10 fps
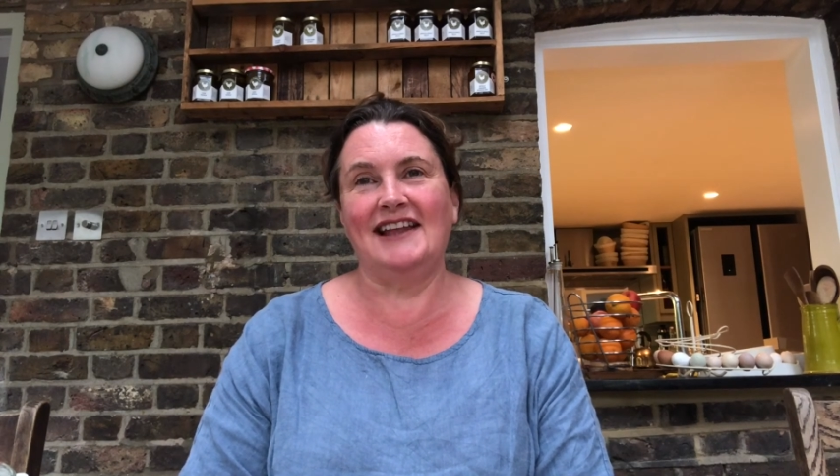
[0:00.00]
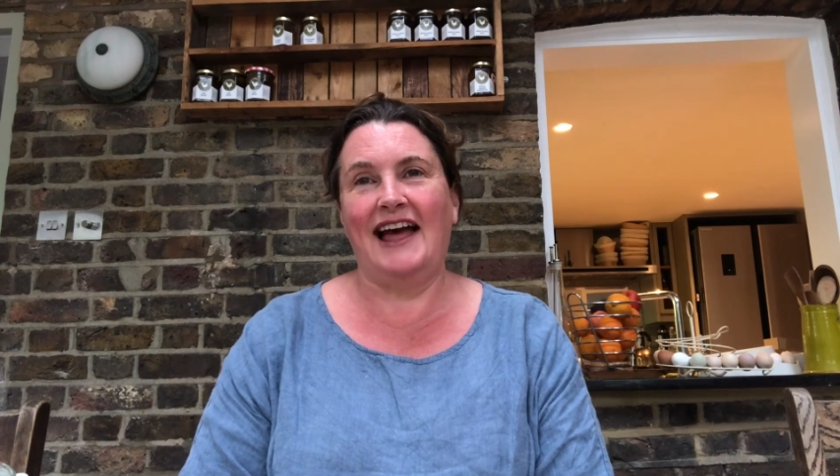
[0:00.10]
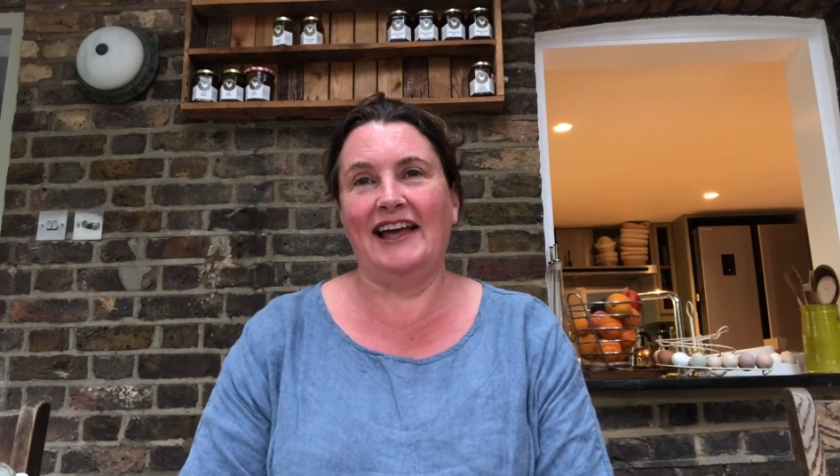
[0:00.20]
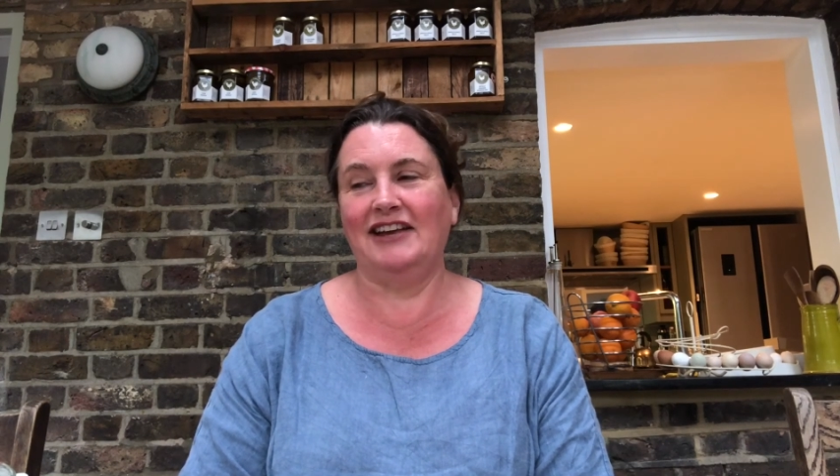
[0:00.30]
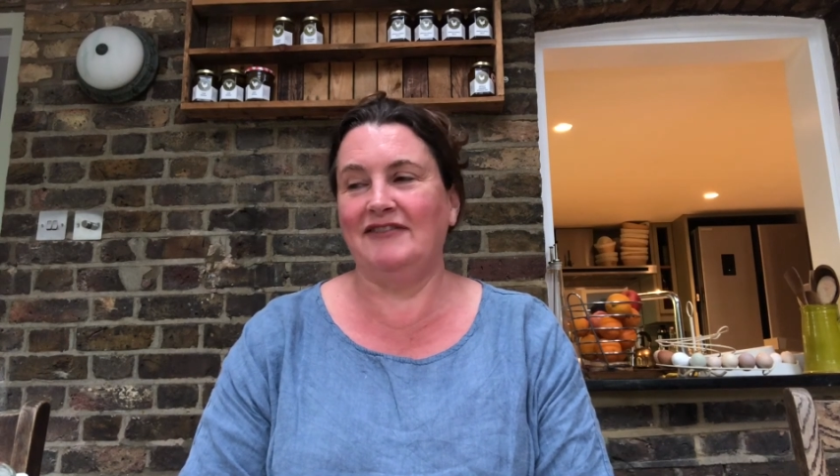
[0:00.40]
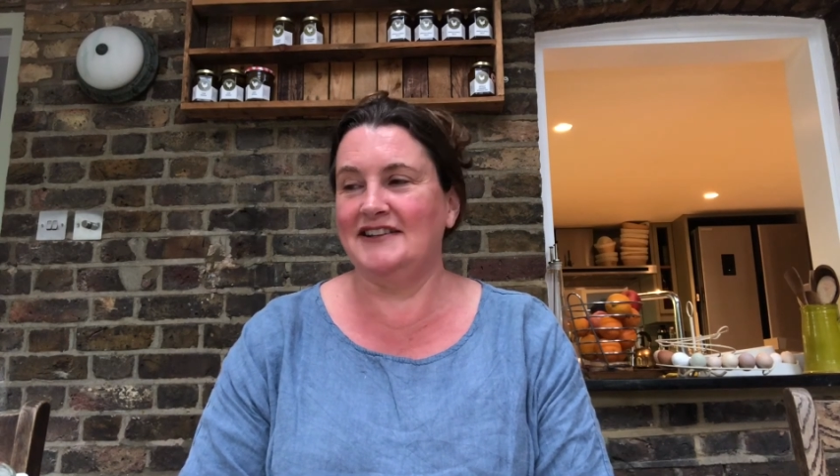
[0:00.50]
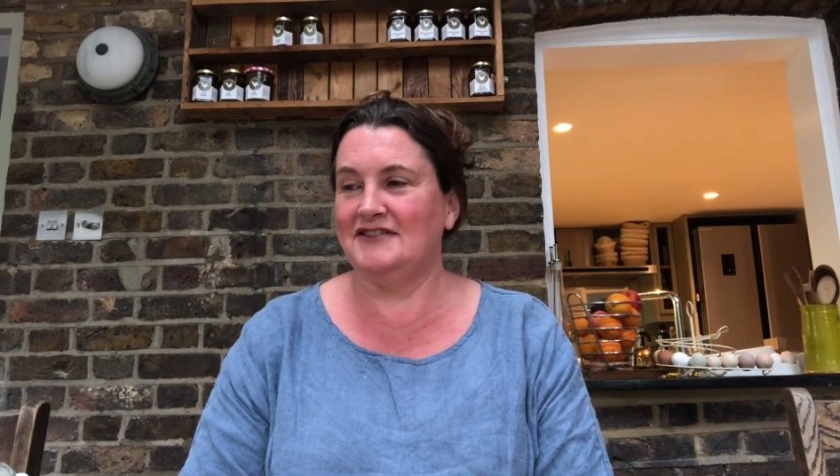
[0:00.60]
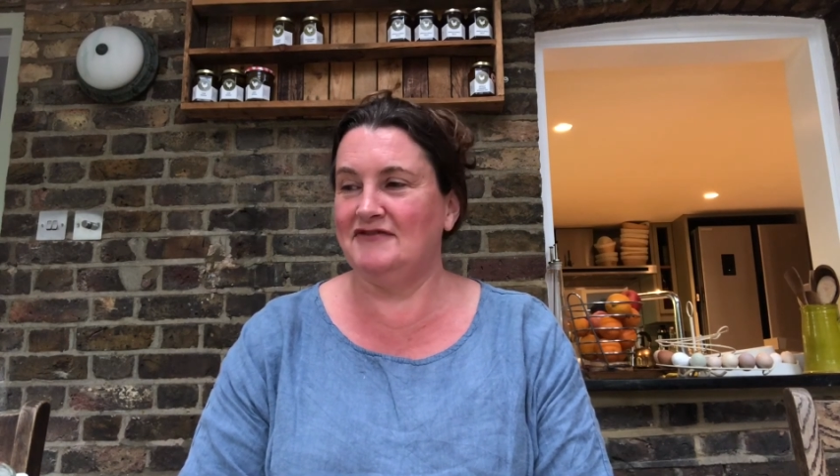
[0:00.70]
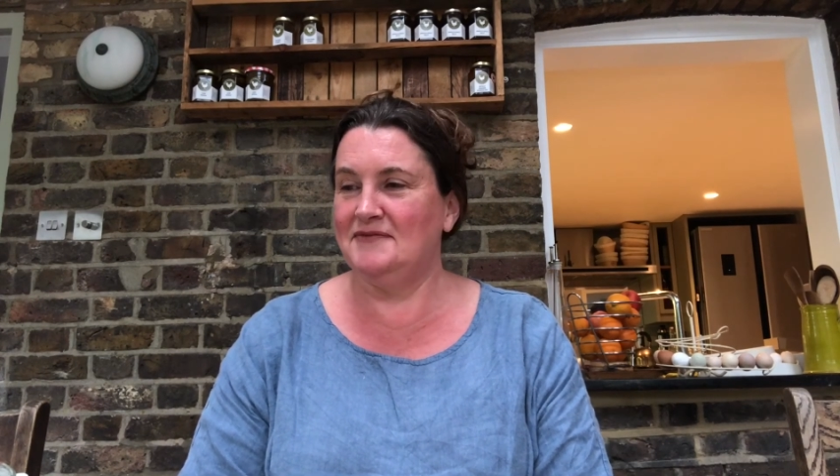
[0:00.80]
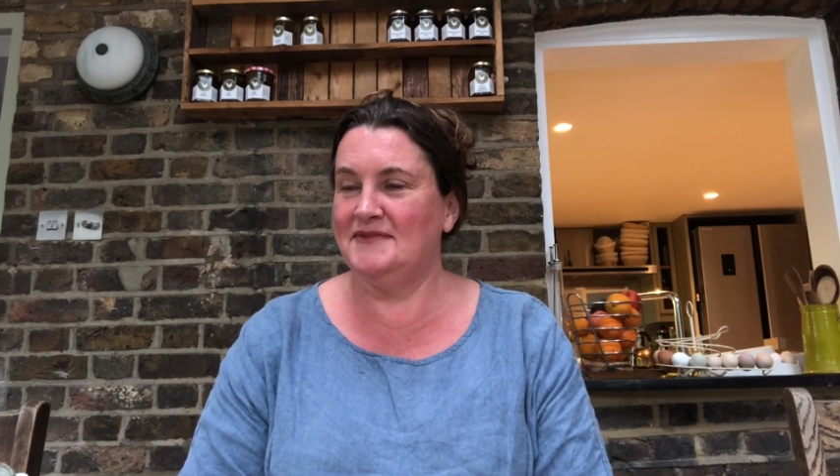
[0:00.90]
hanging around at
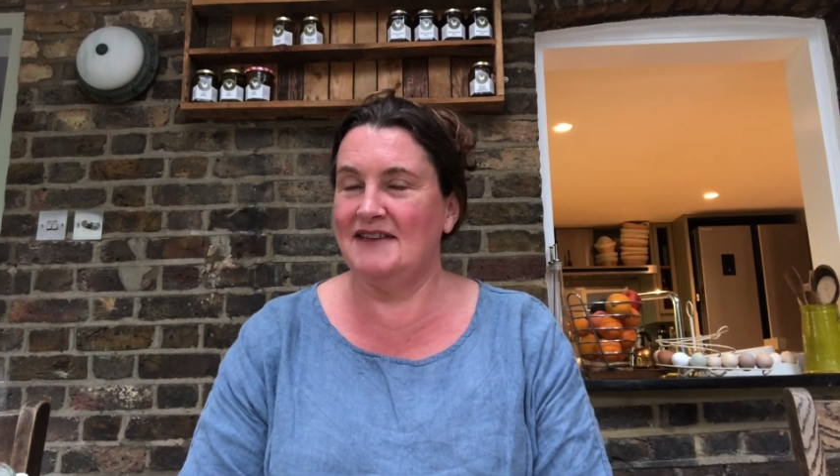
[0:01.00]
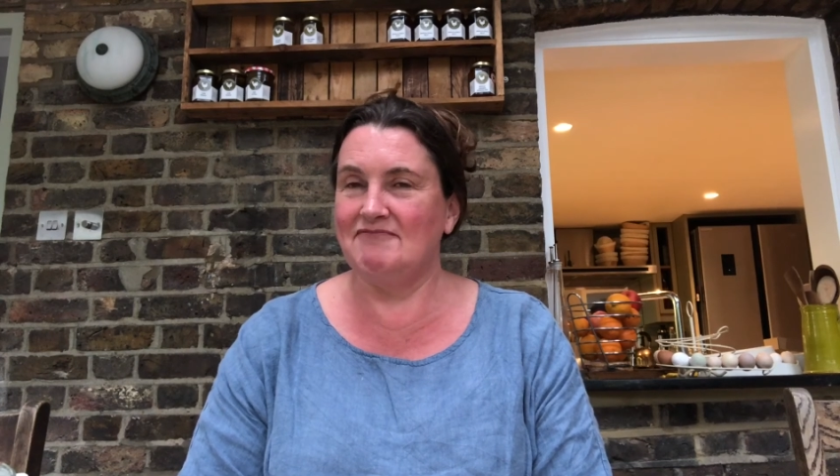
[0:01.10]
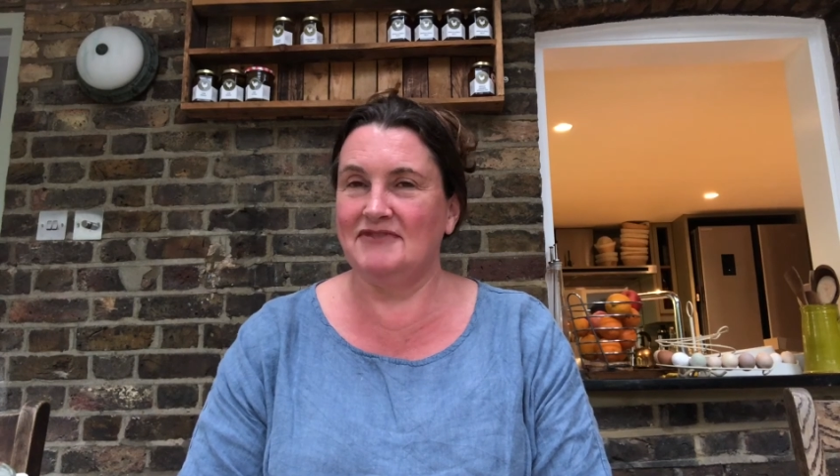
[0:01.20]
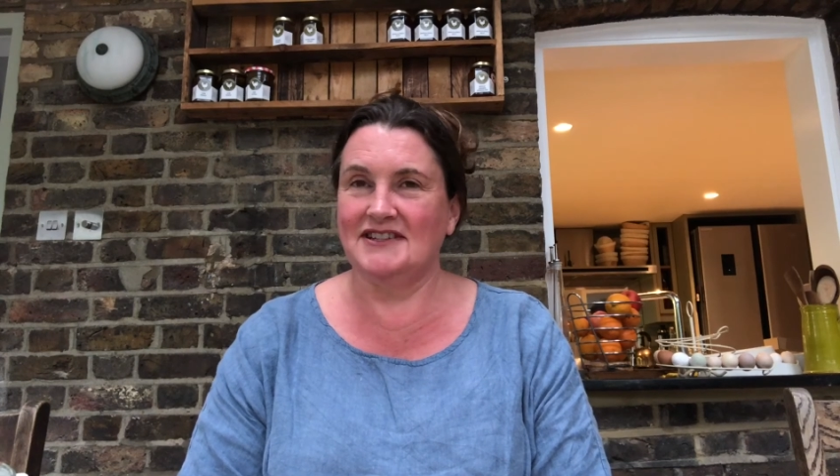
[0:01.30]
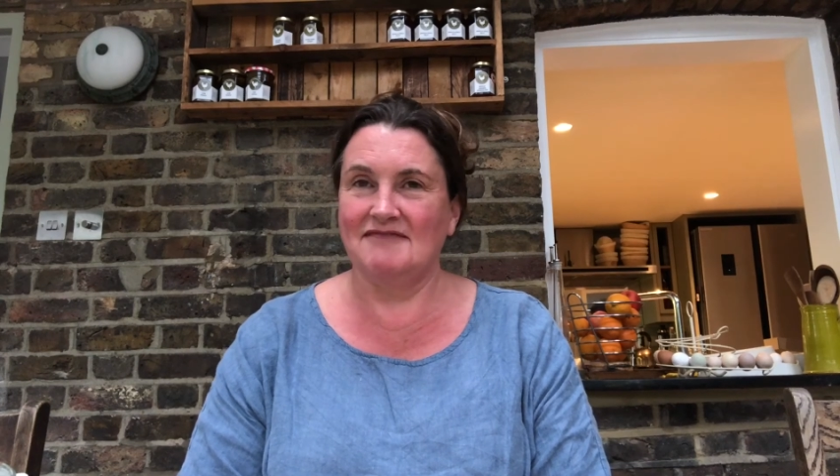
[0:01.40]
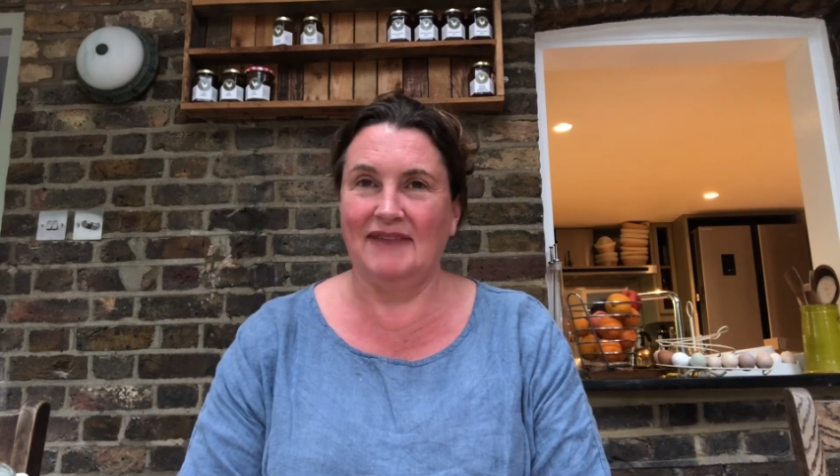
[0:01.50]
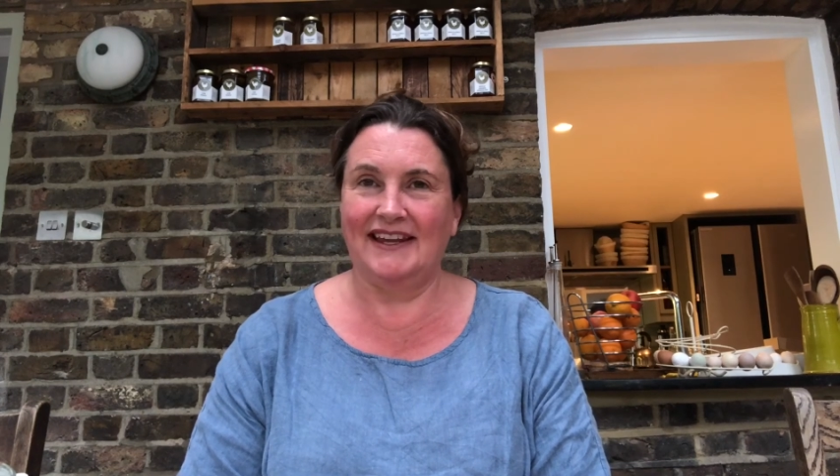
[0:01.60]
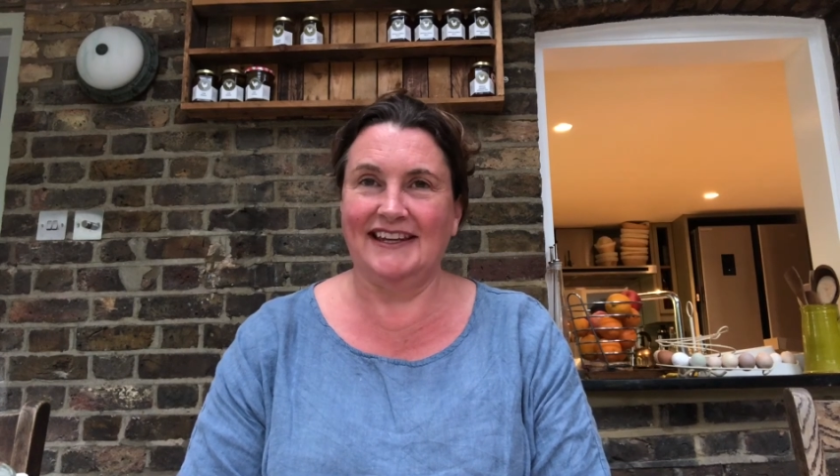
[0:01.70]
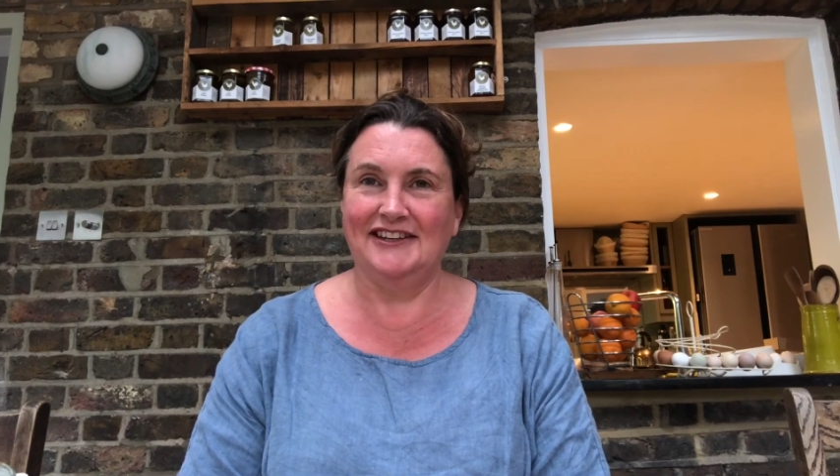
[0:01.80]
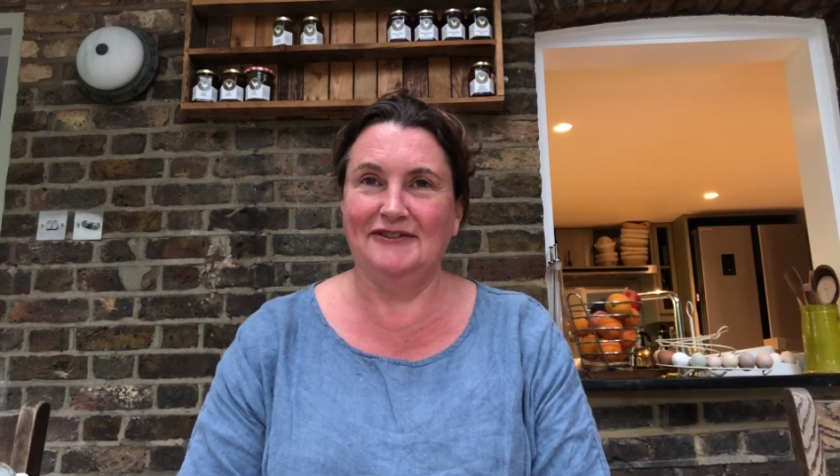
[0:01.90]
room temperature and
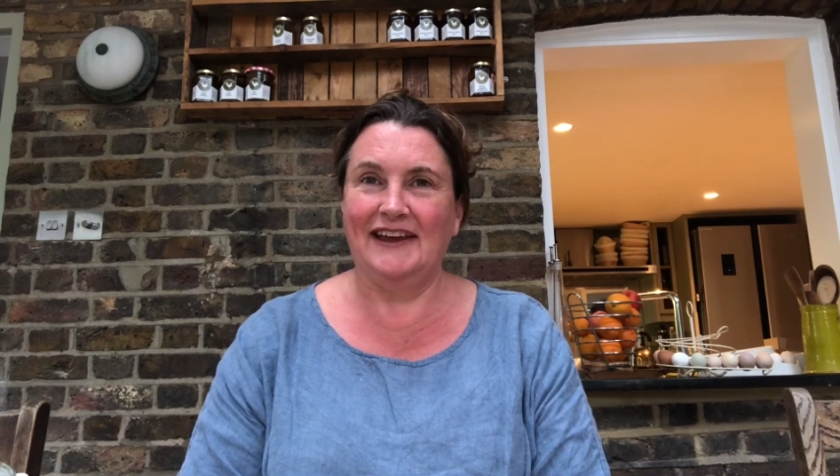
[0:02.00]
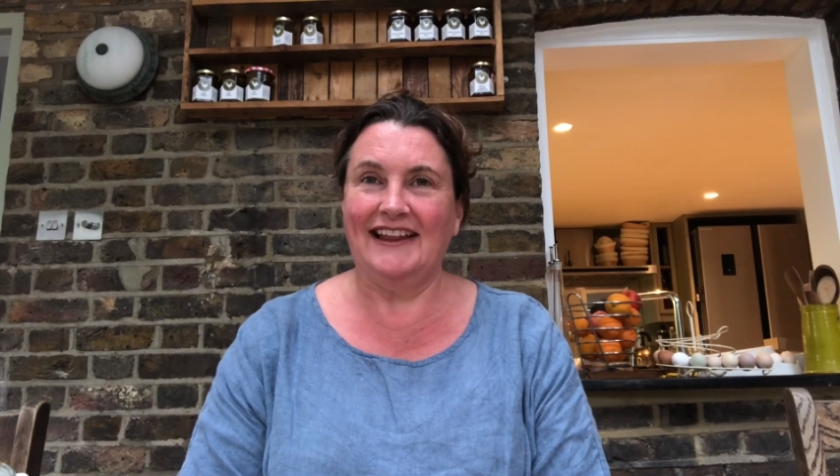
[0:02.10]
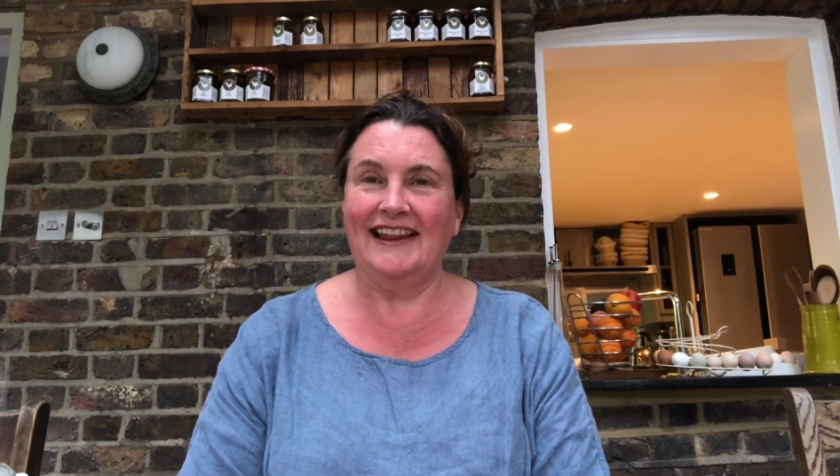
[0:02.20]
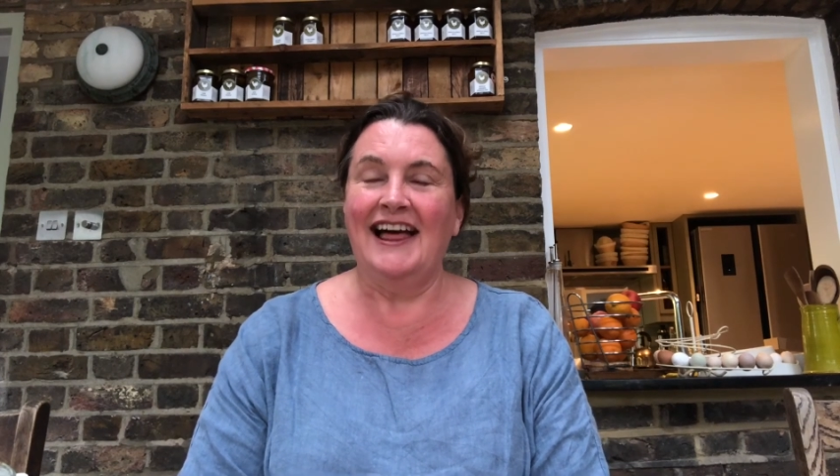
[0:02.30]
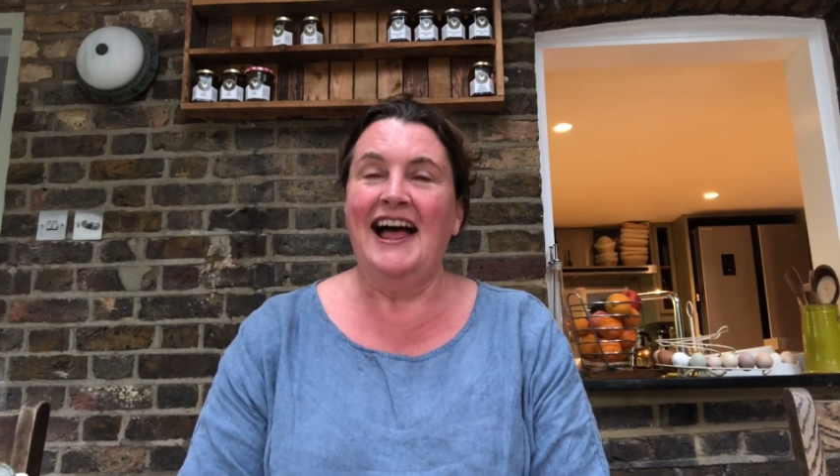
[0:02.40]
making you ill.